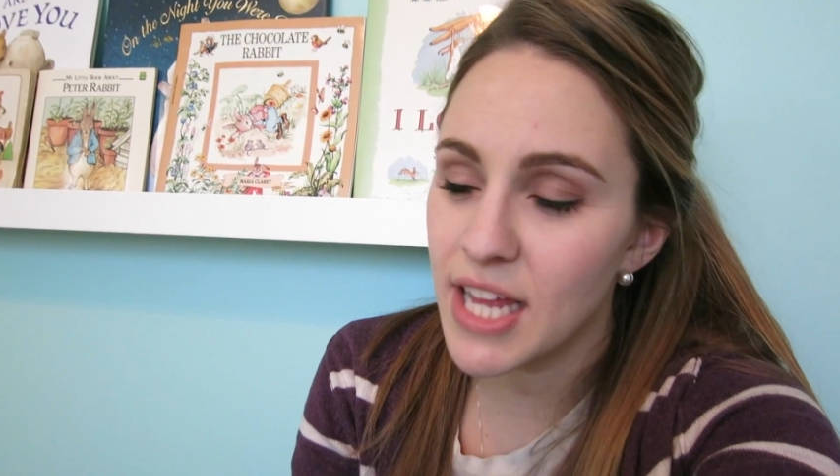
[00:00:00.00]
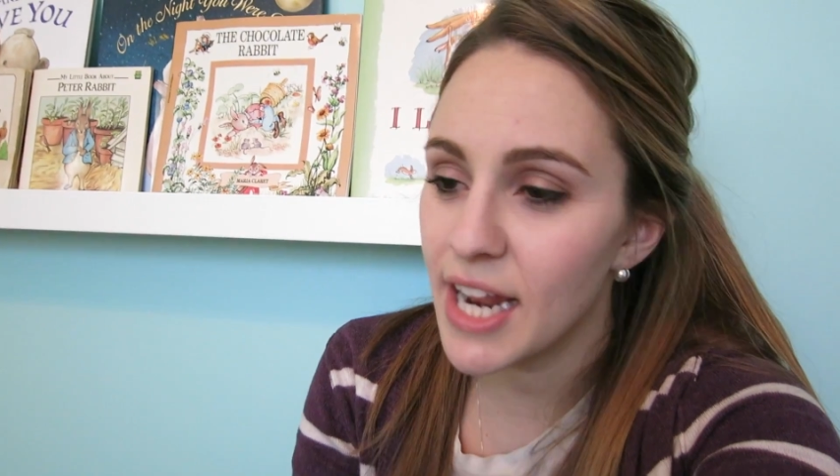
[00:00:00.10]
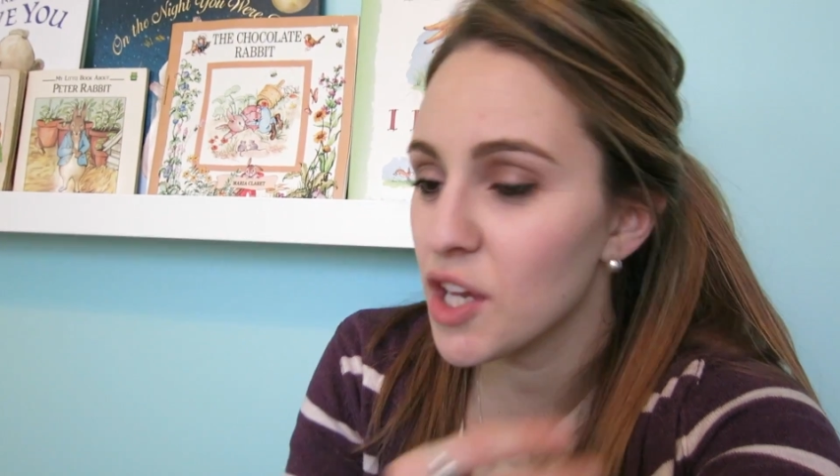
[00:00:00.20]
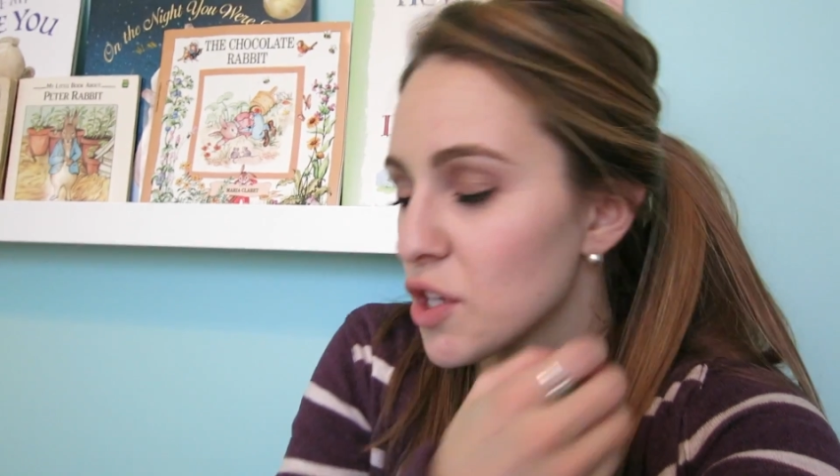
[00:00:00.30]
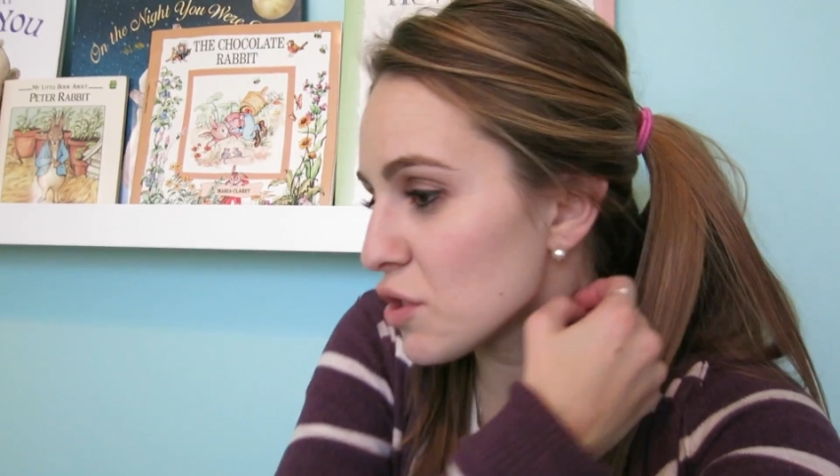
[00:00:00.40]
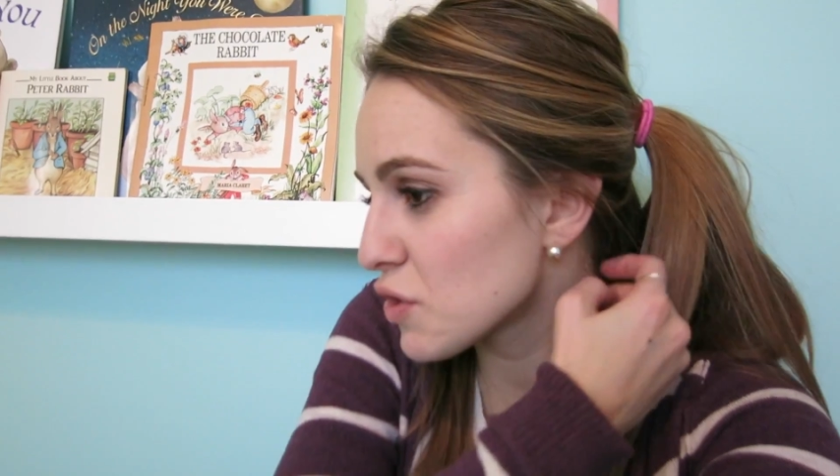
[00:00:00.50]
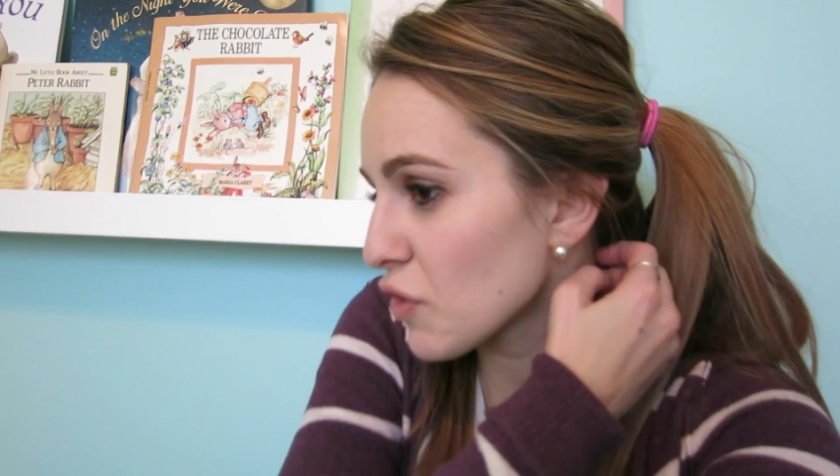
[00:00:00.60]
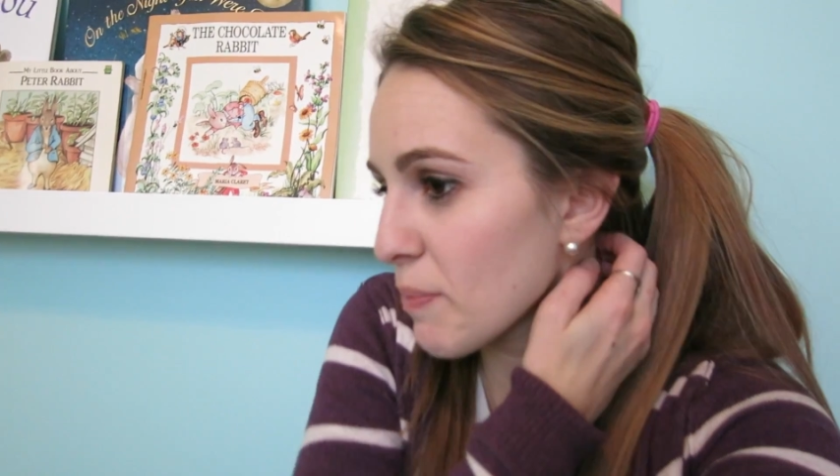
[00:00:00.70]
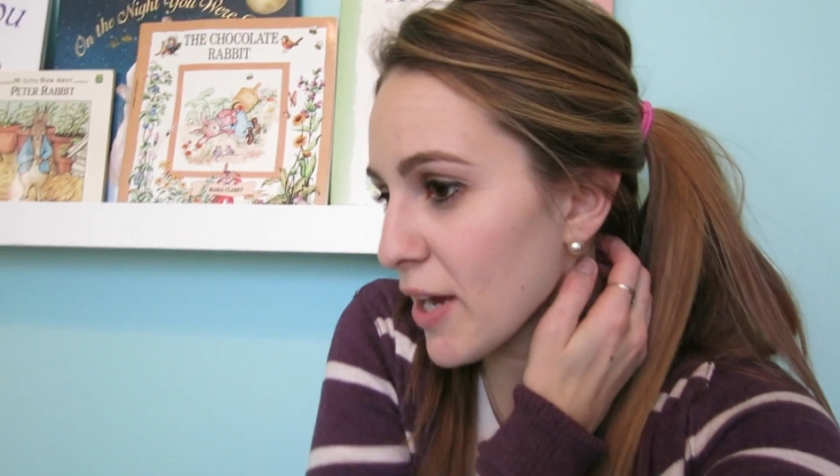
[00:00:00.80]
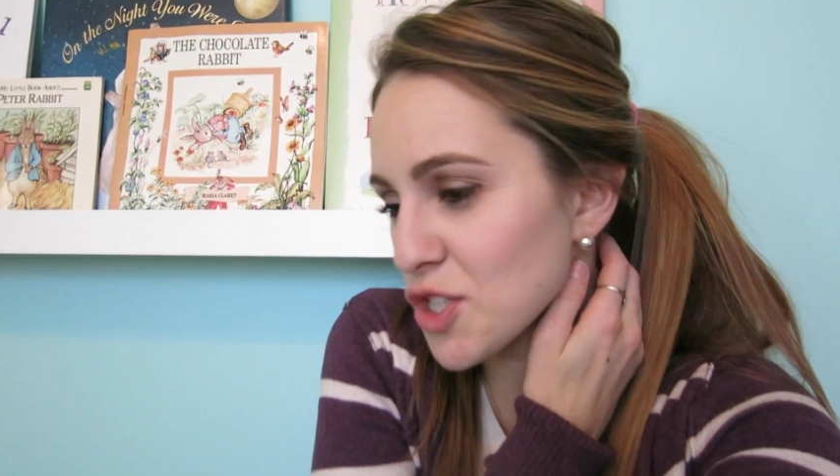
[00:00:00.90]
that I could use
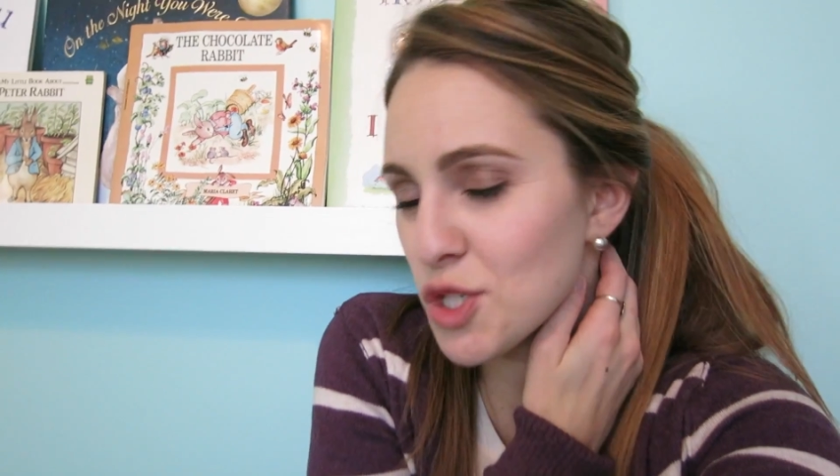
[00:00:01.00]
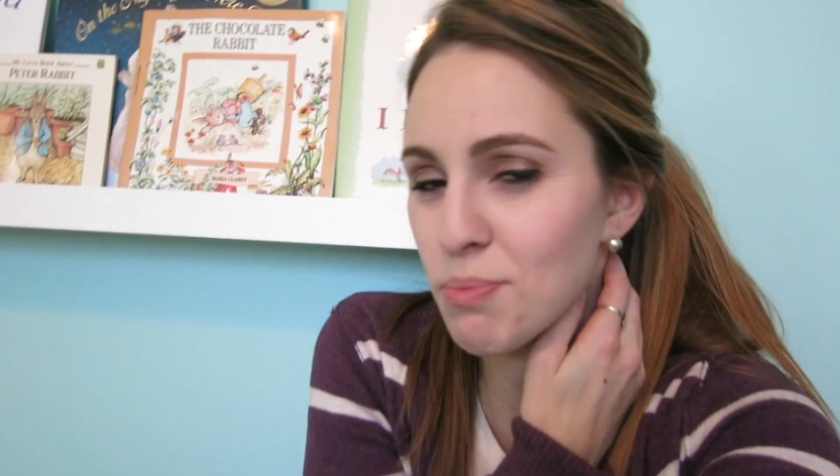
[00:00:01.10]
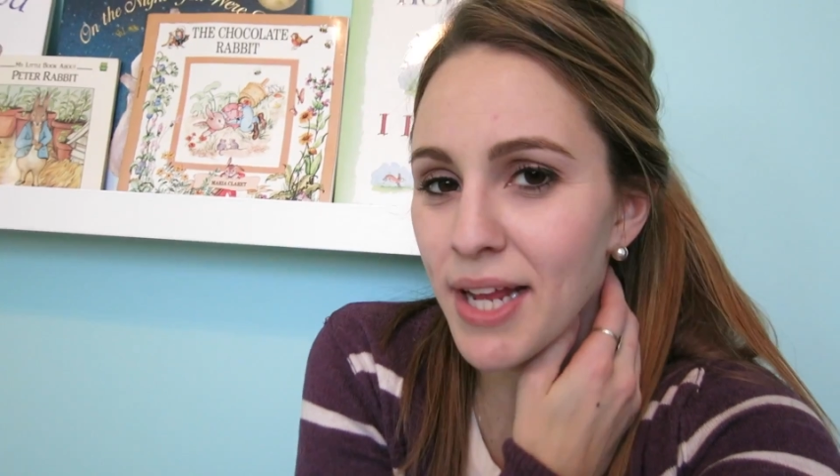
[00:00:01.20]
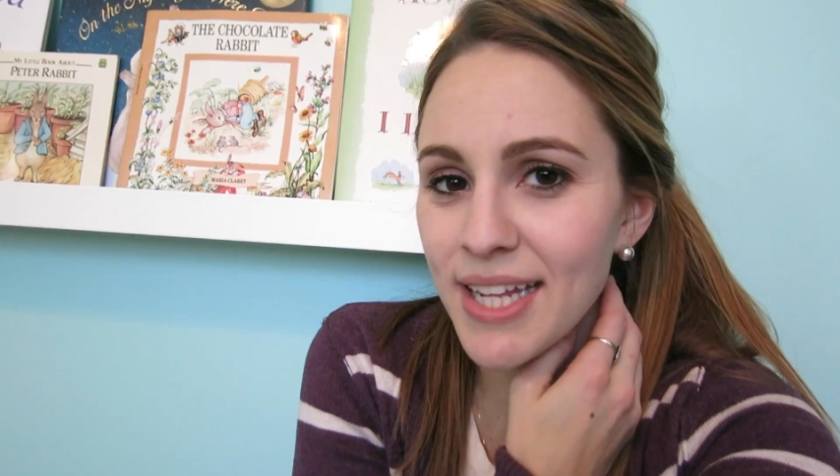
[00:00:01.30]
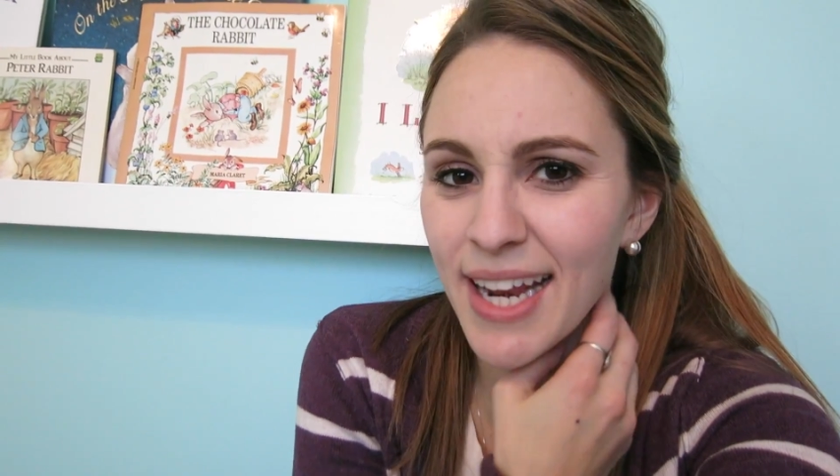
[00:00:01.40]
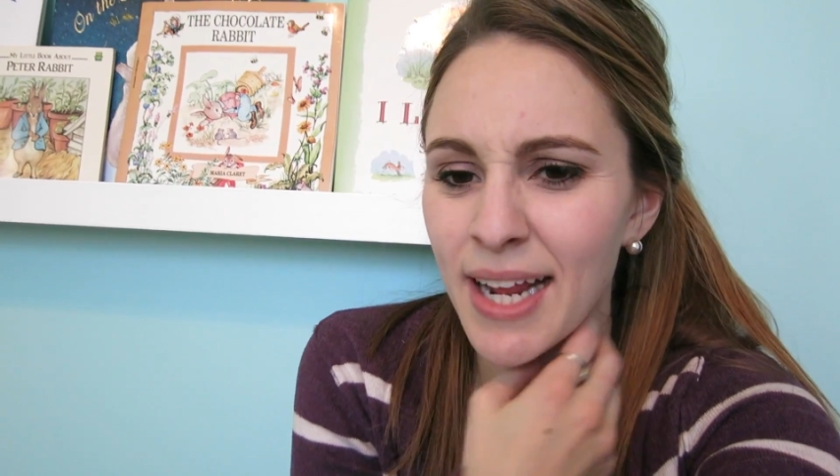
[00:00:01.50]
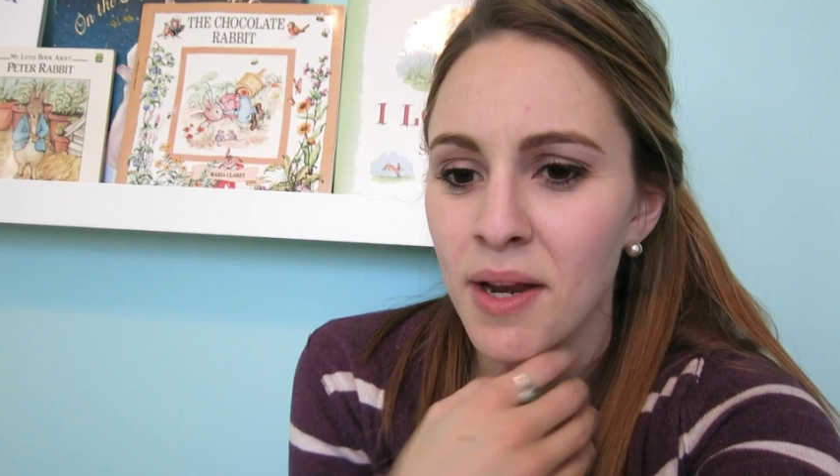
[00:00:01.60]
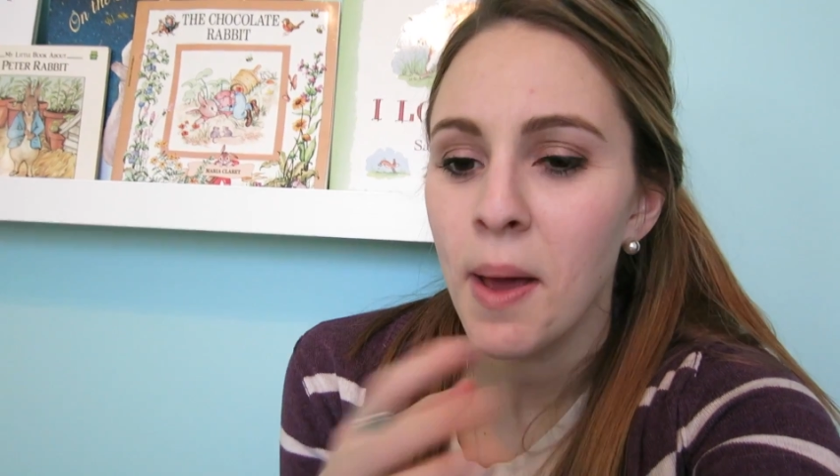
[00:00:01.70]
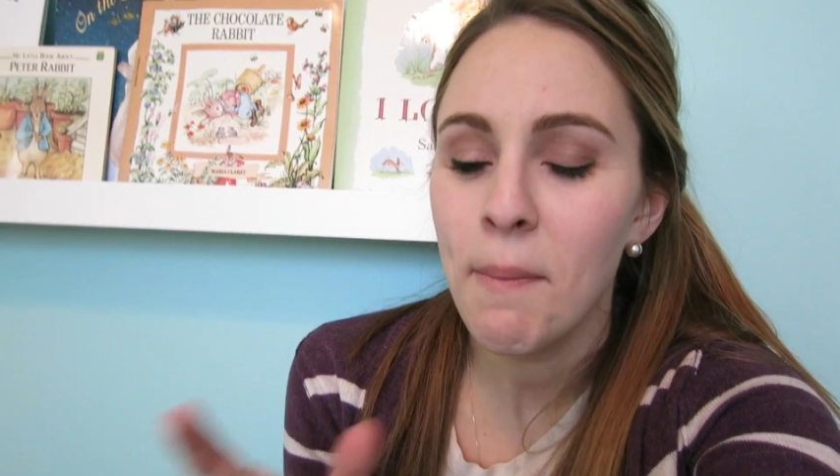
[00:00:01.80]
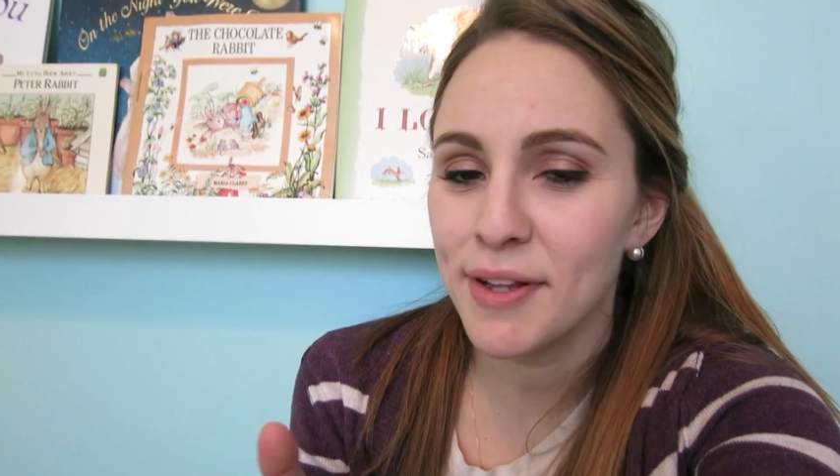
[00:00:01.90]
for the pictures, but I didn't.